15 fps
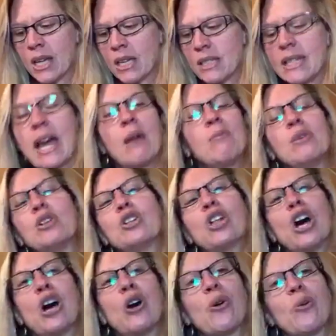Down
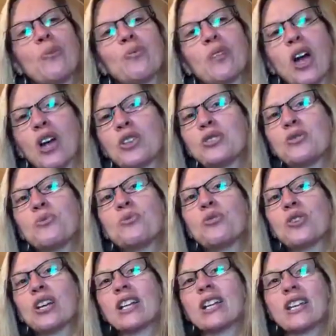below are some
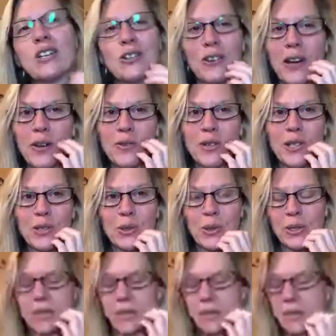really great
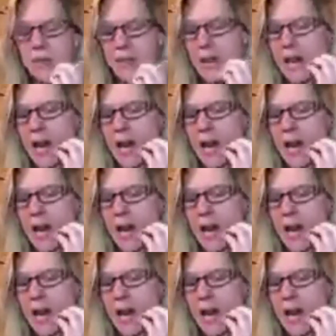resources.